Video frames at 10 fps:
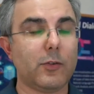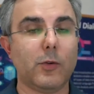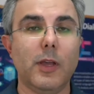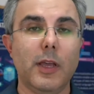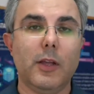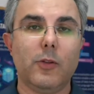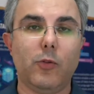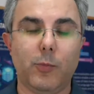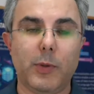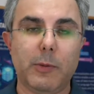So
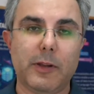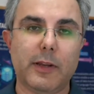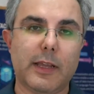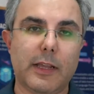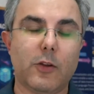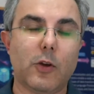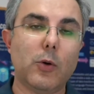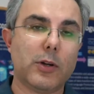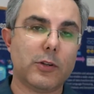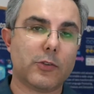two people can
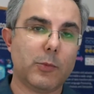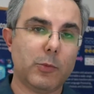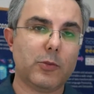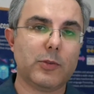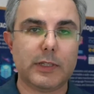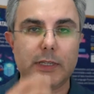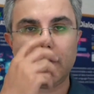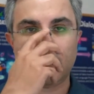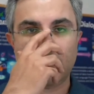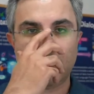co-contribute to a
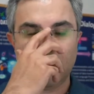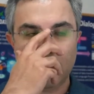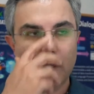data set.